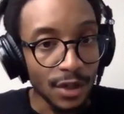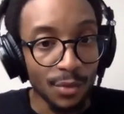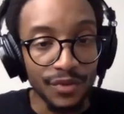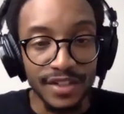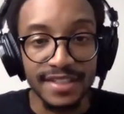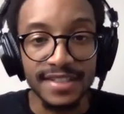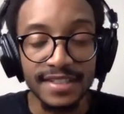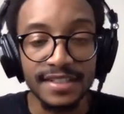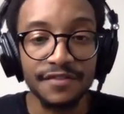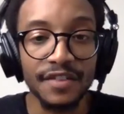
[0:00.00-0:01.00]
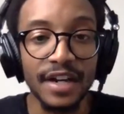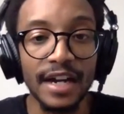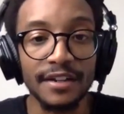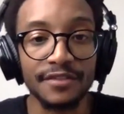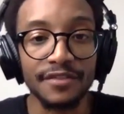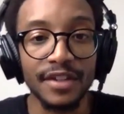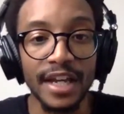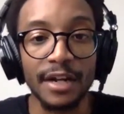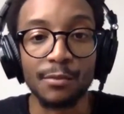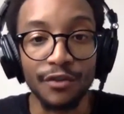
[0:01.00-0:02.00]
with the 65
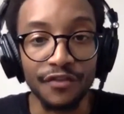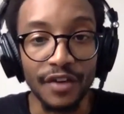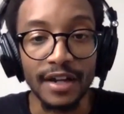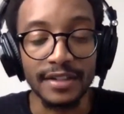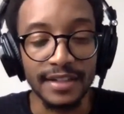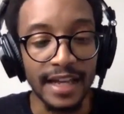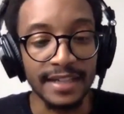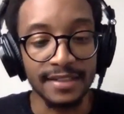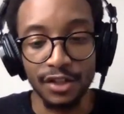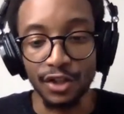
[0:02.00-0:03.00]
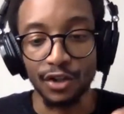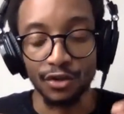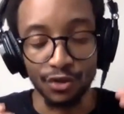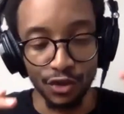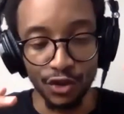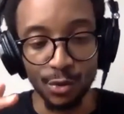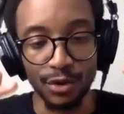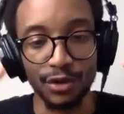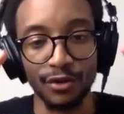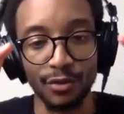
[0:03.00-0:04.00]
anamorphic, that is their
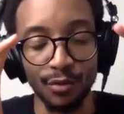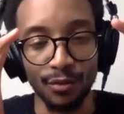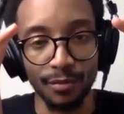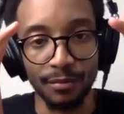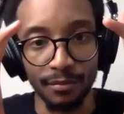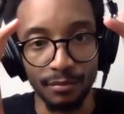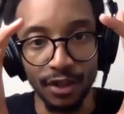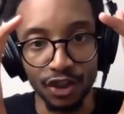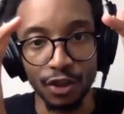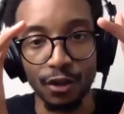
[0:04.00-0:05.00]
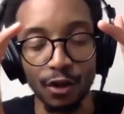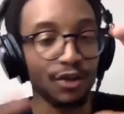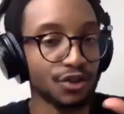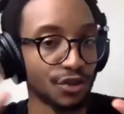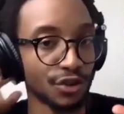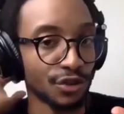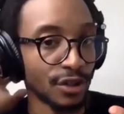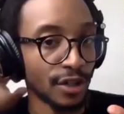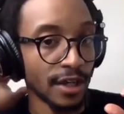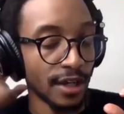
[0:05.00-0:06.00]
newer, much larger
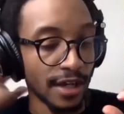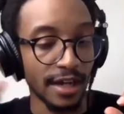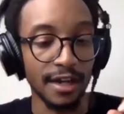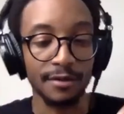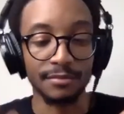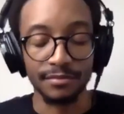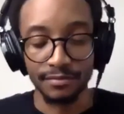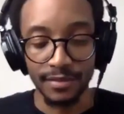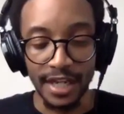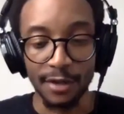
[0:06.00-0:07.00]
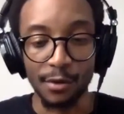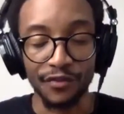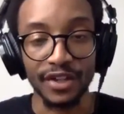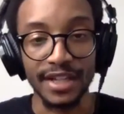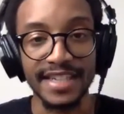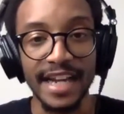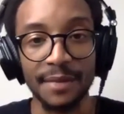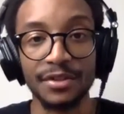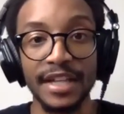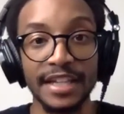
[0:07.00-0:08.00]
anamorphic
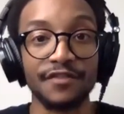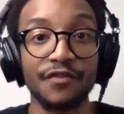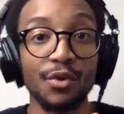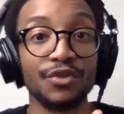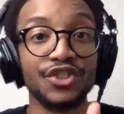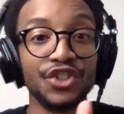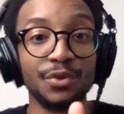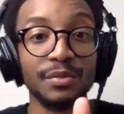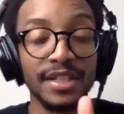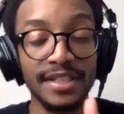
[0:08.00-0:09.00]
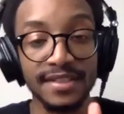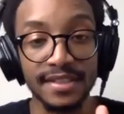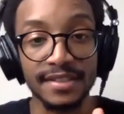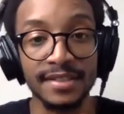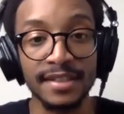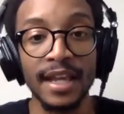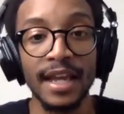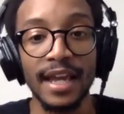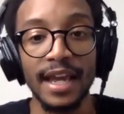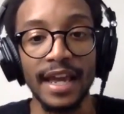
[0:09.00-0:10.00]
adapter that's for zoom lenses.
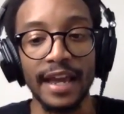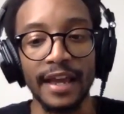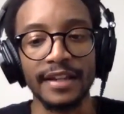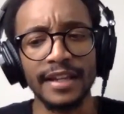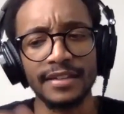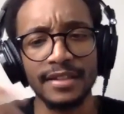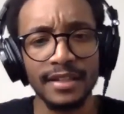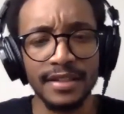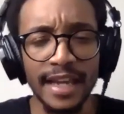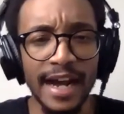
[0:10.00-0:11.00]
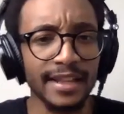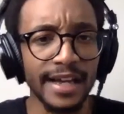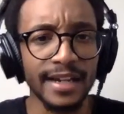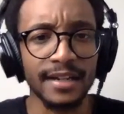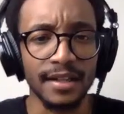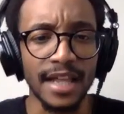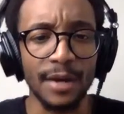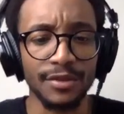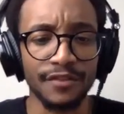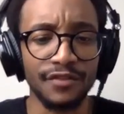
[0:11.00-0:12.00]
And they highlighted a
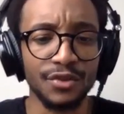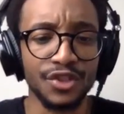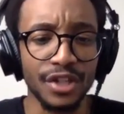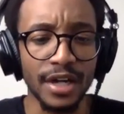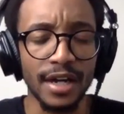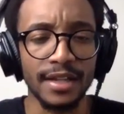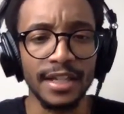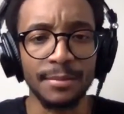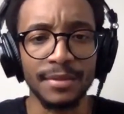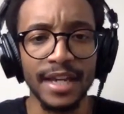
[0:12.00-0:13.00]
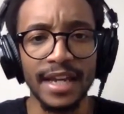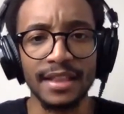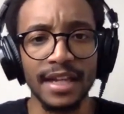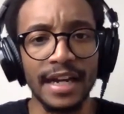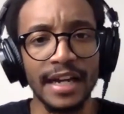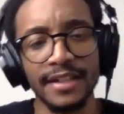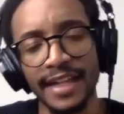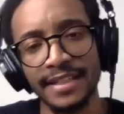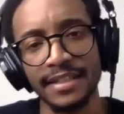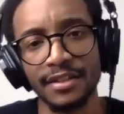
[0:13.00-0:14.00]
lot with the Fujinon MK line, the
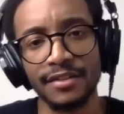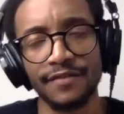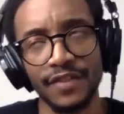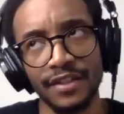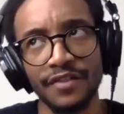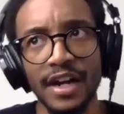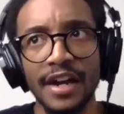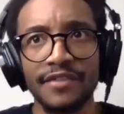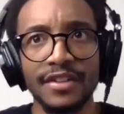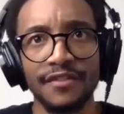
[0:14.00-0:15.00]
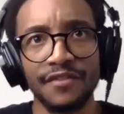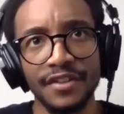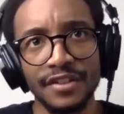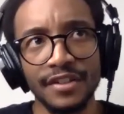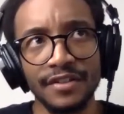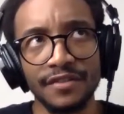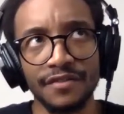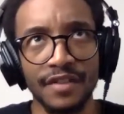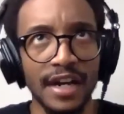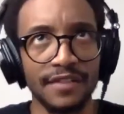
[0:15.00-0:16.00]
18-55 and the
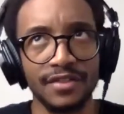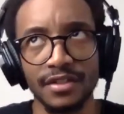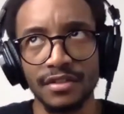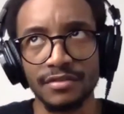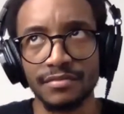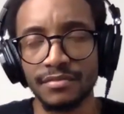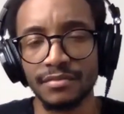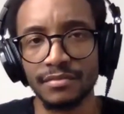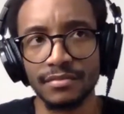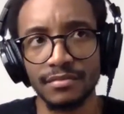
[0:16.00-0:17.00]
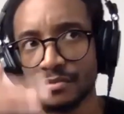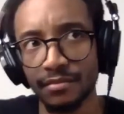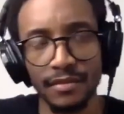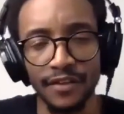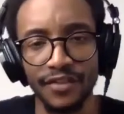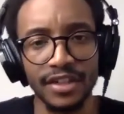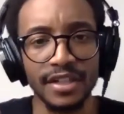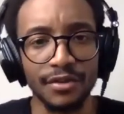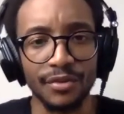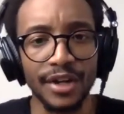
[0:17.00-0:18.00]
55 to, I forget
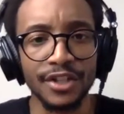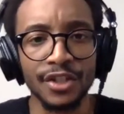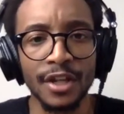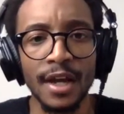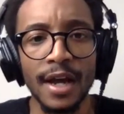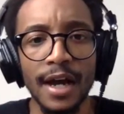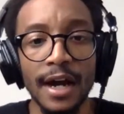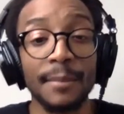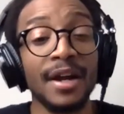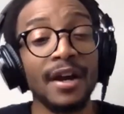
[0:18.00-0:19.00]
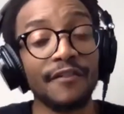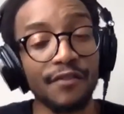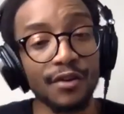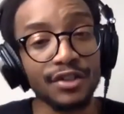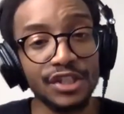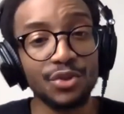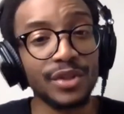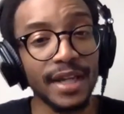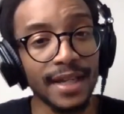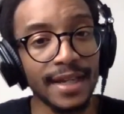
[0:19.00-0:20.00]
the other range. Unfortunately, you
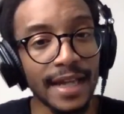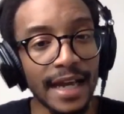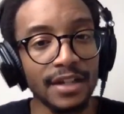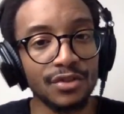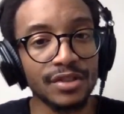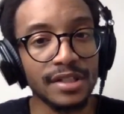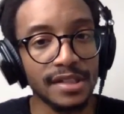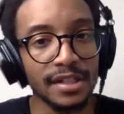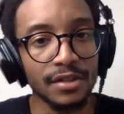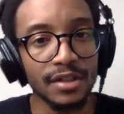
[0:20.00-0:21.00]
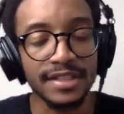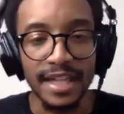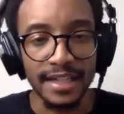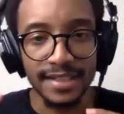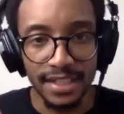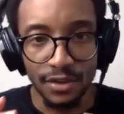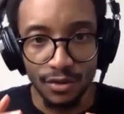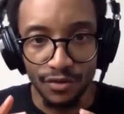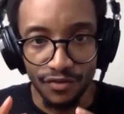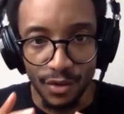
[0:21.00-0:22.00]
cannot use it's not a
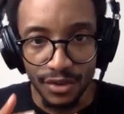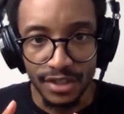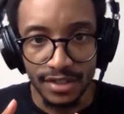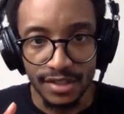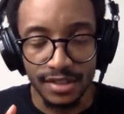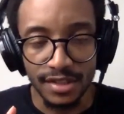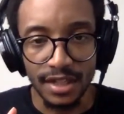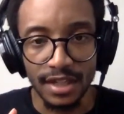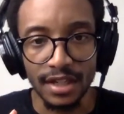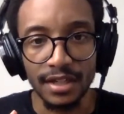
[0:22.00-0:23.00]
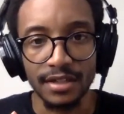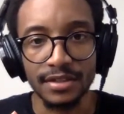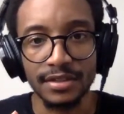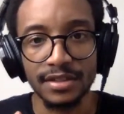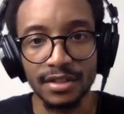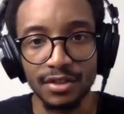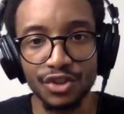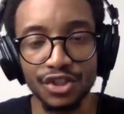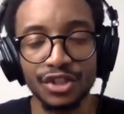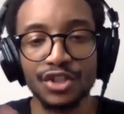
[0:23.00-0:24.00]
single focus
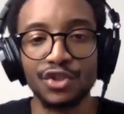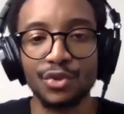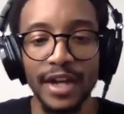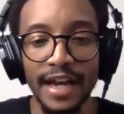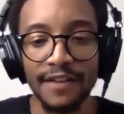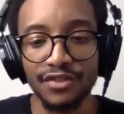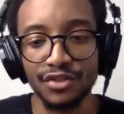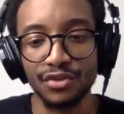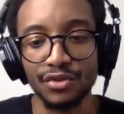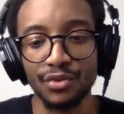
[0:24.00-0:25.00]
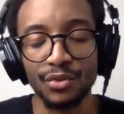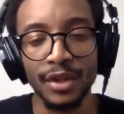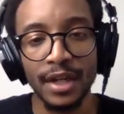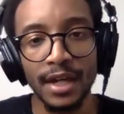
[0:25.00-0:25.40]
solution. You have to